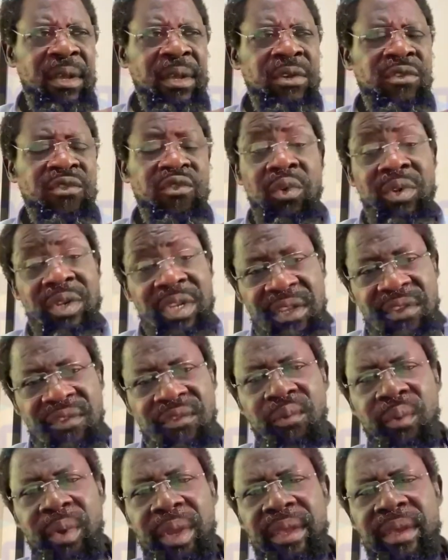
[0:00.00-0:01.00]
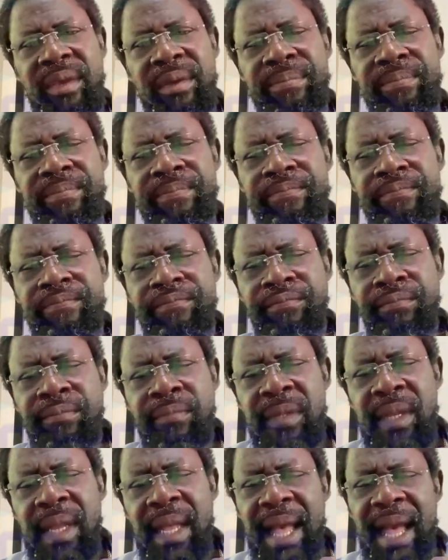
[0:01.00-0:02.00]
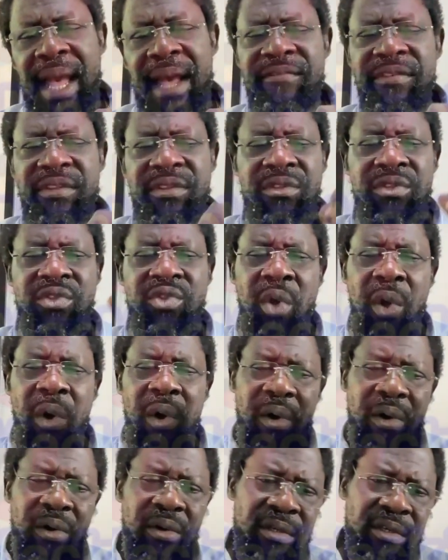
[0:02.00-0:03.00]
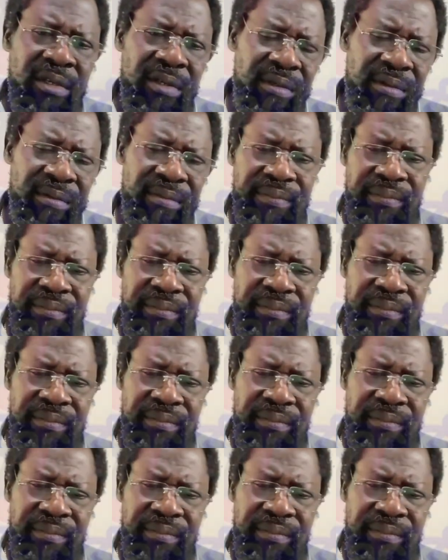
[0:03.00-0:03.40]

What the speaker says: So this week, having talked